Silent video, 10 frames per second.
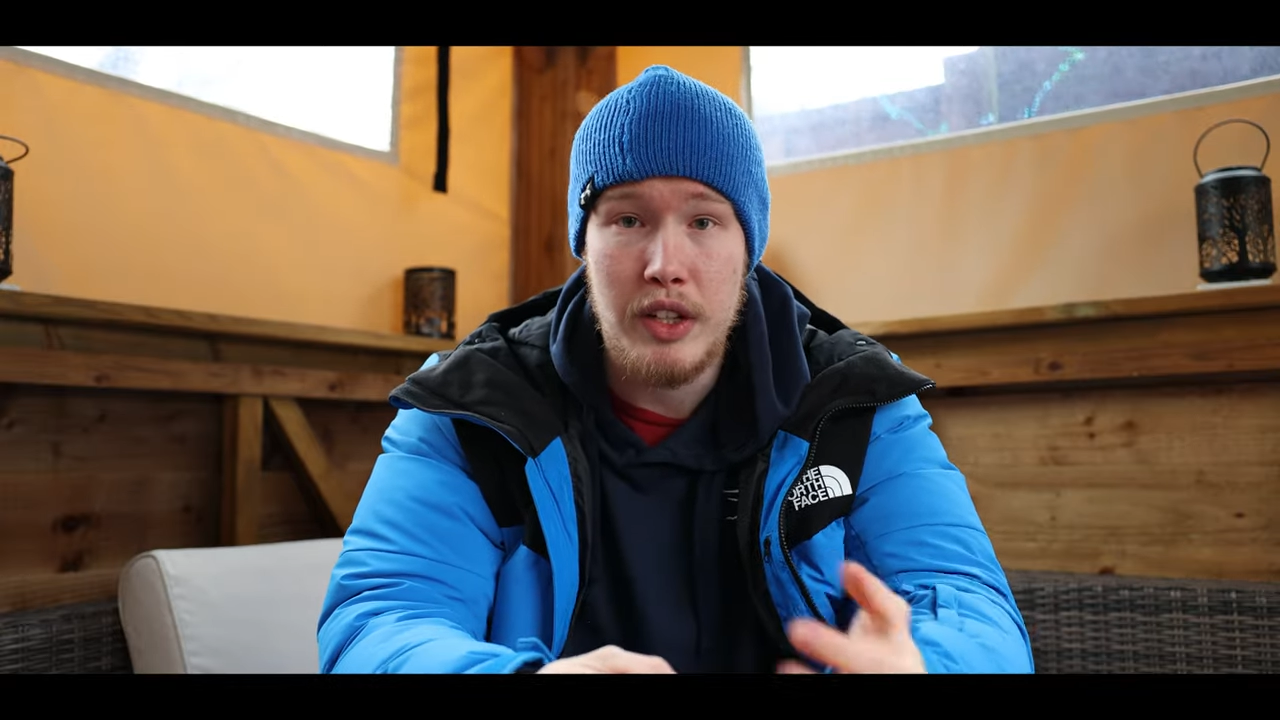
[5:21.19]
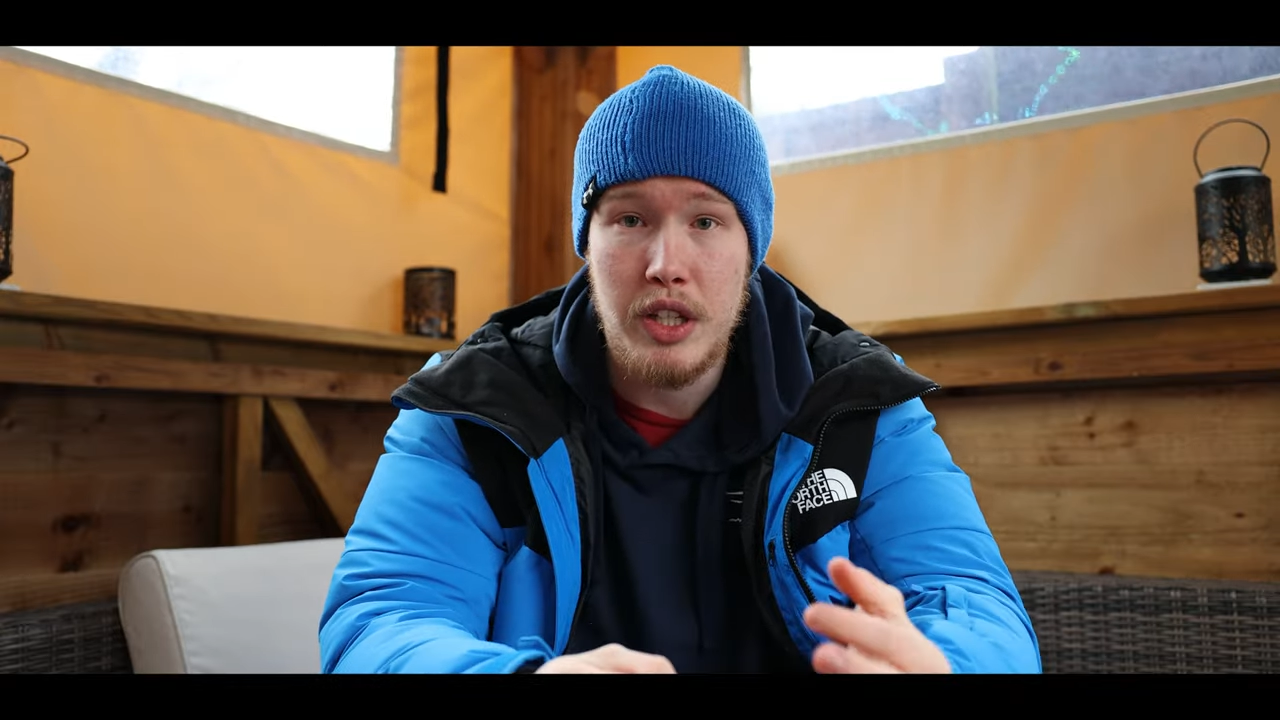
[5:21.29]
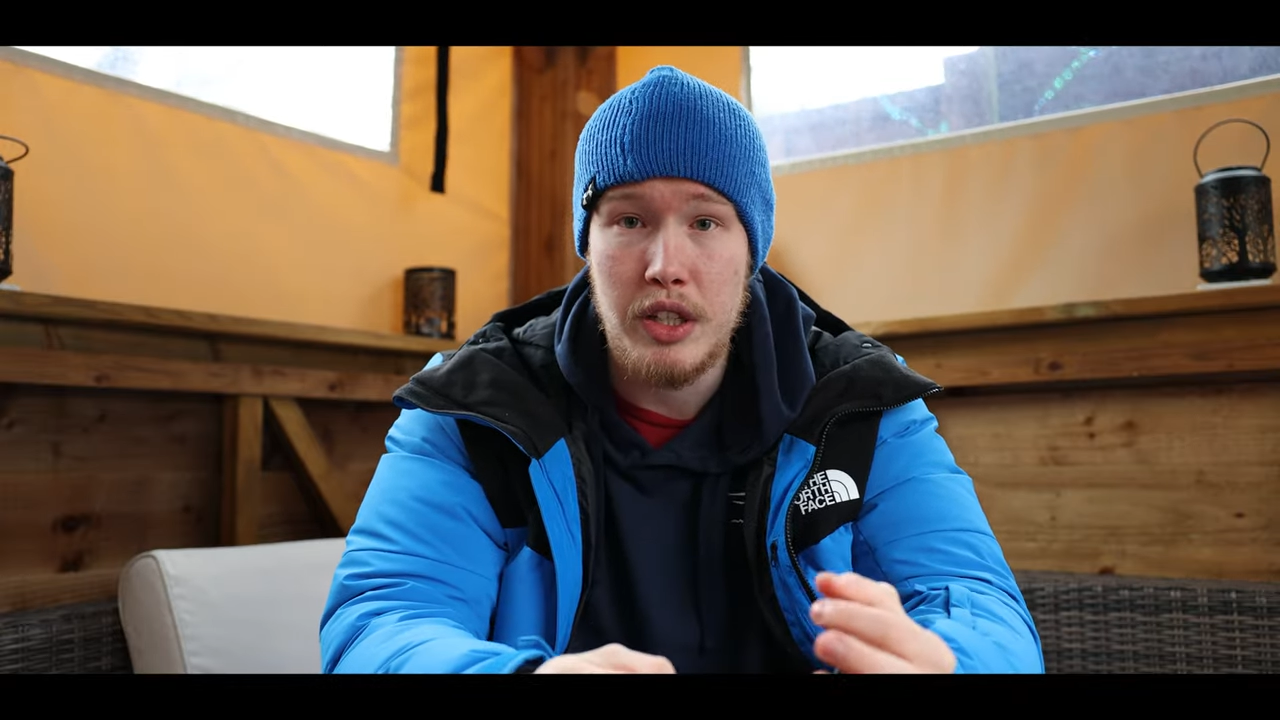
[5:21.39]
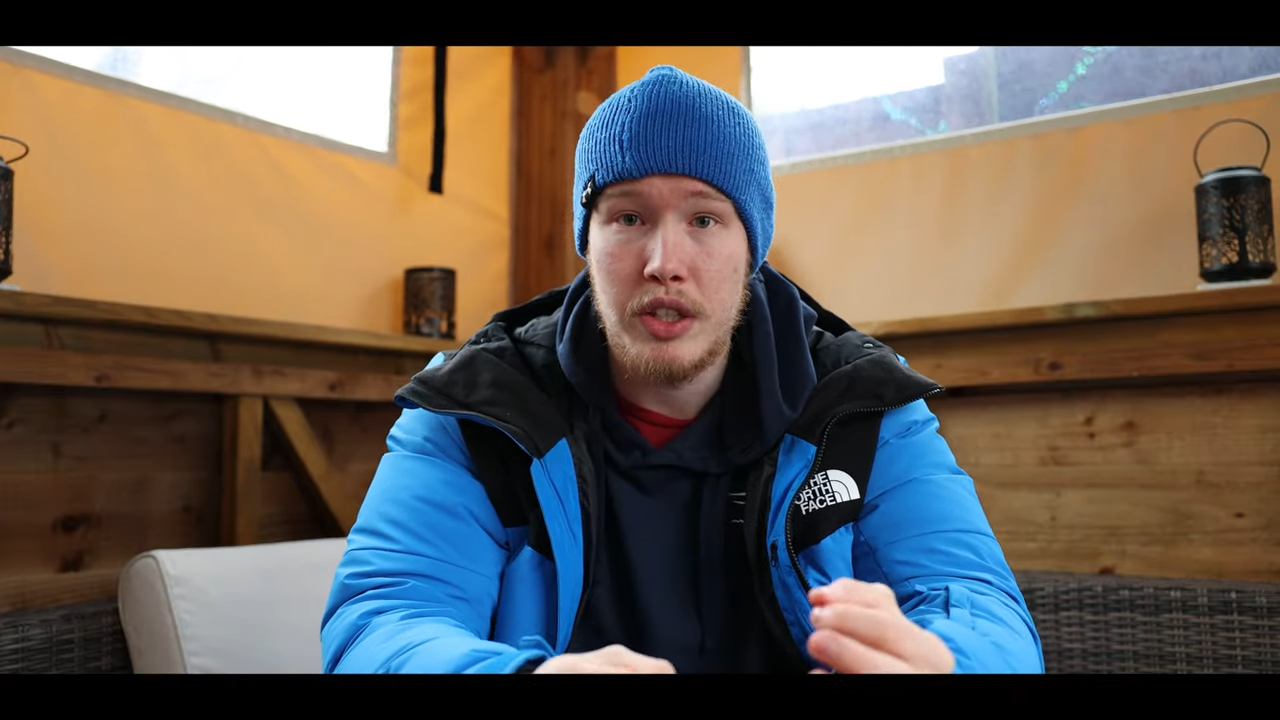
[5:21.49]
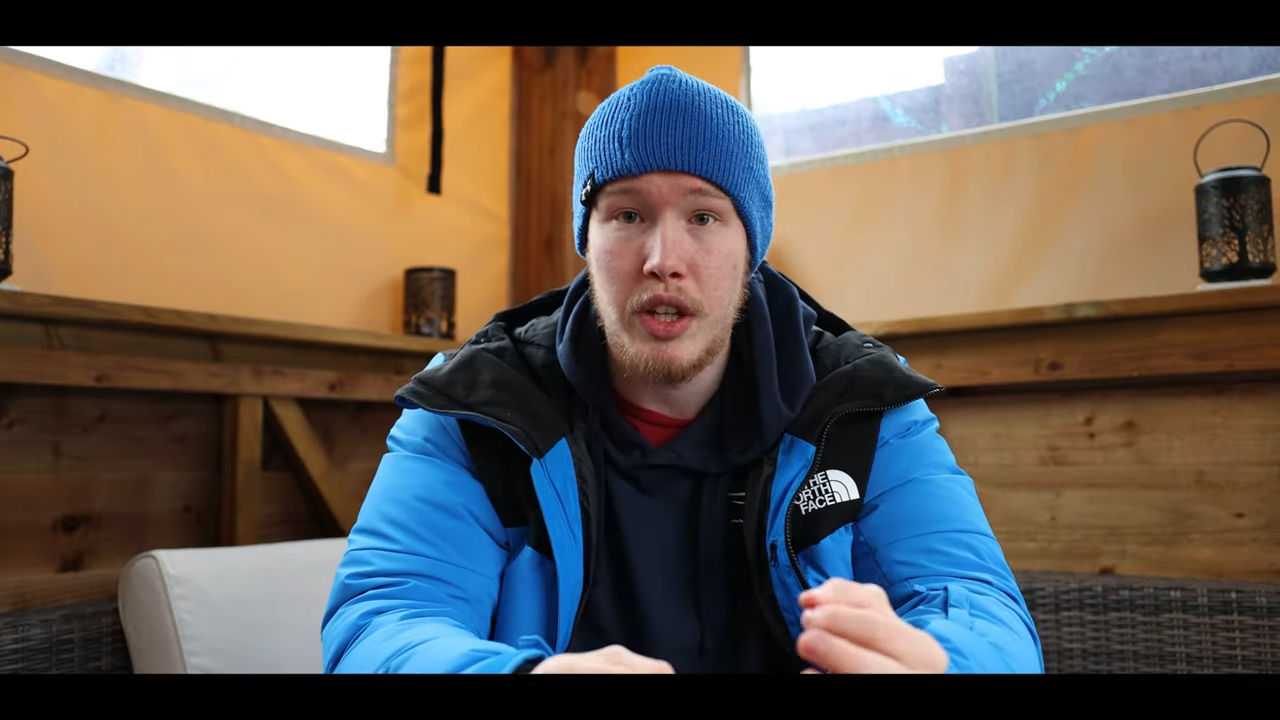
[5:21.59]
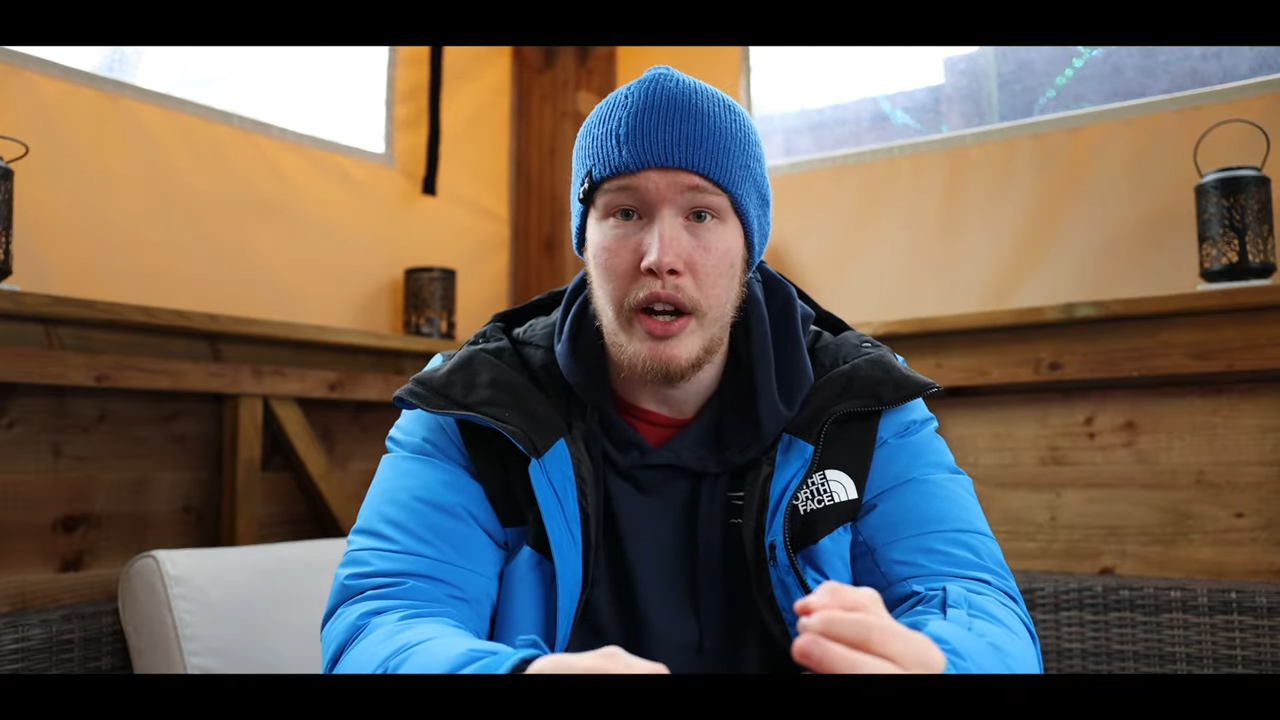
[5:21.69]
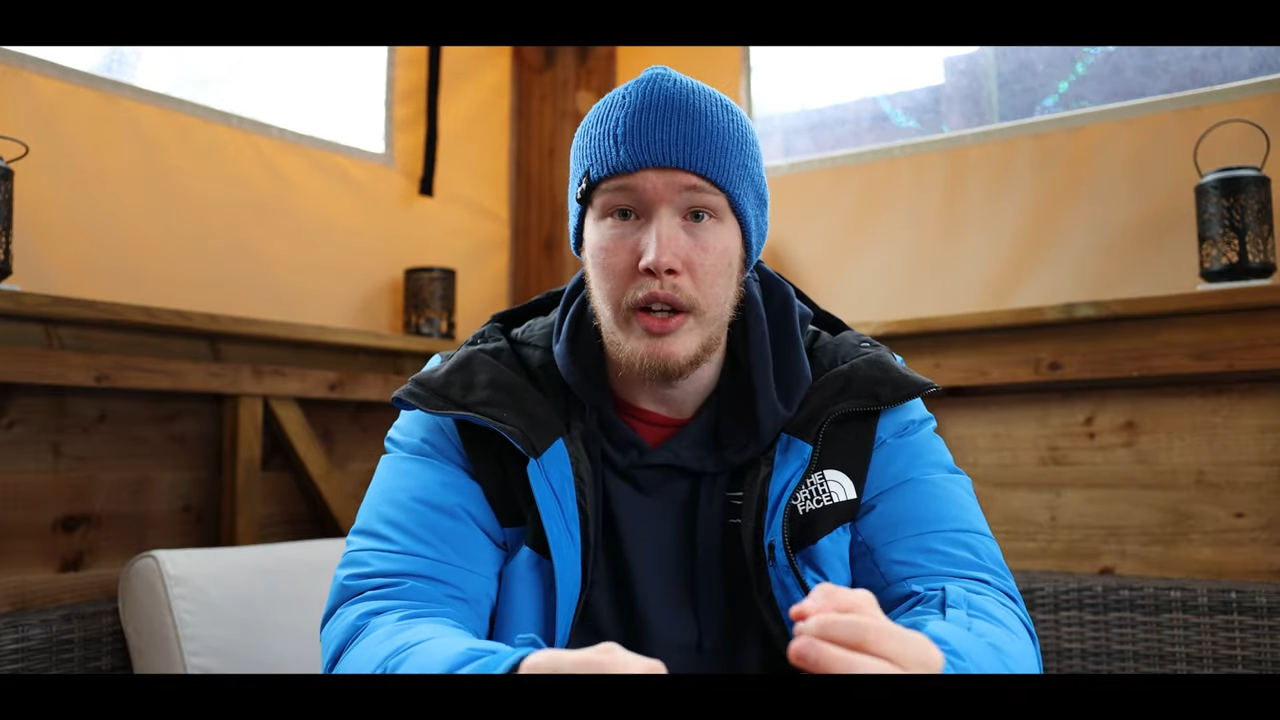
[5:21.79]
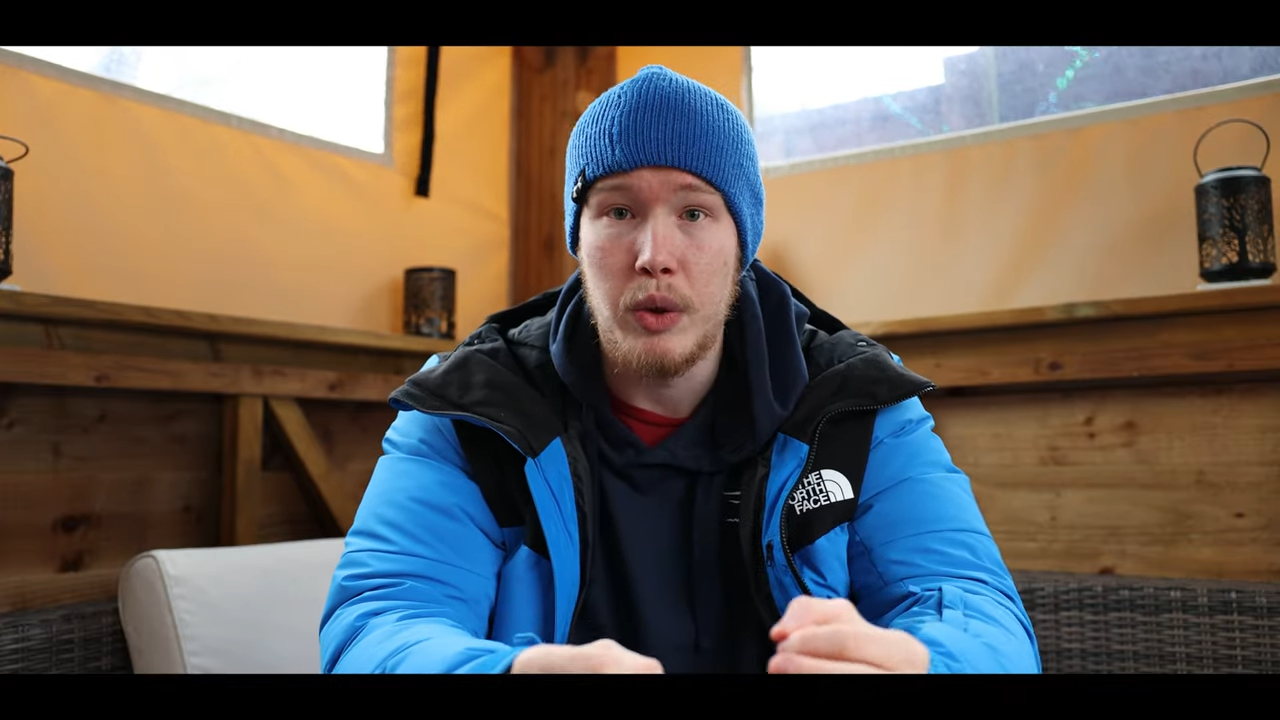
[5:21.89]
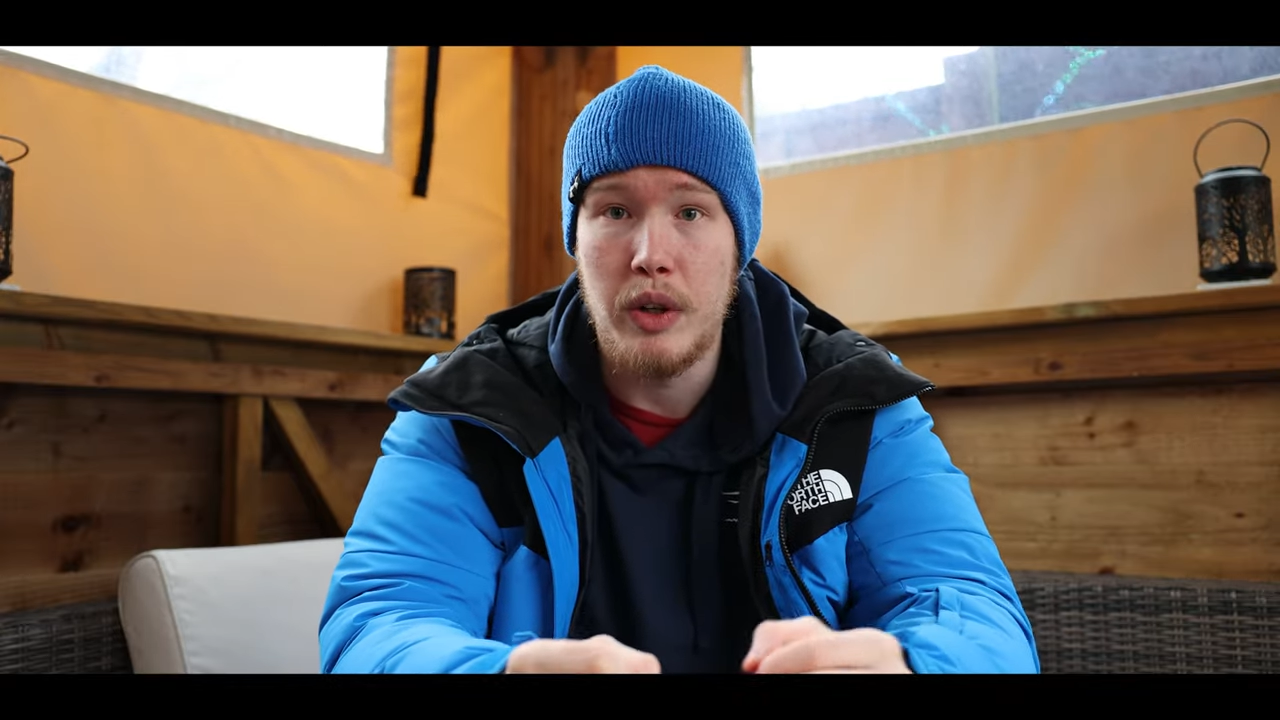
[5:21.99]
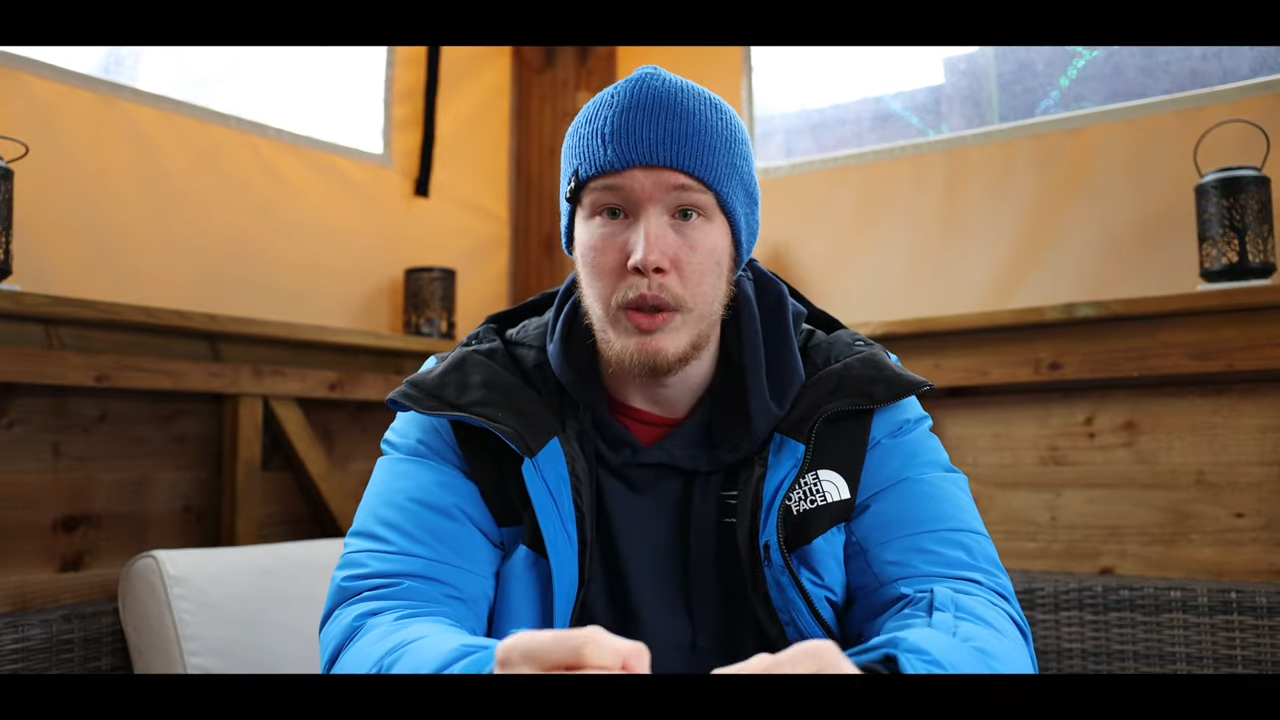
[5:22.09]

vintage style,